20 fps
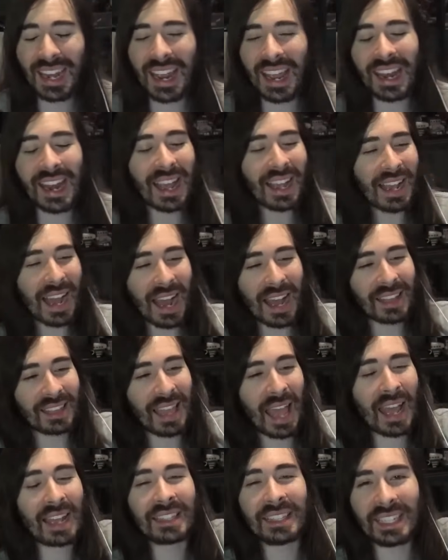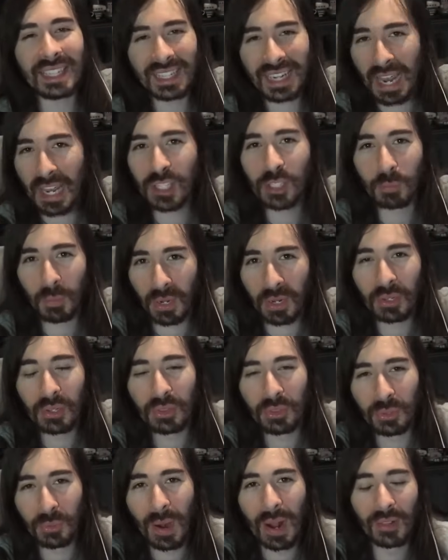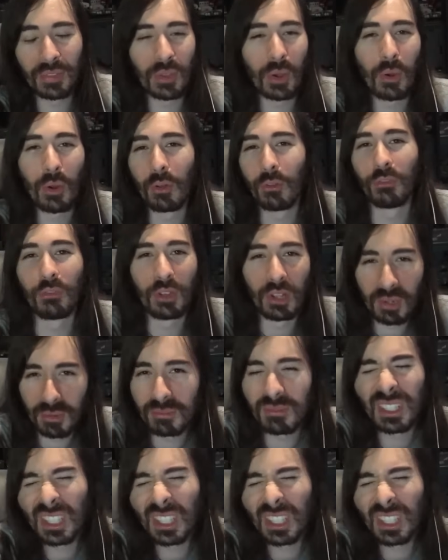and I got that DNA sprinkled throughout the whole film,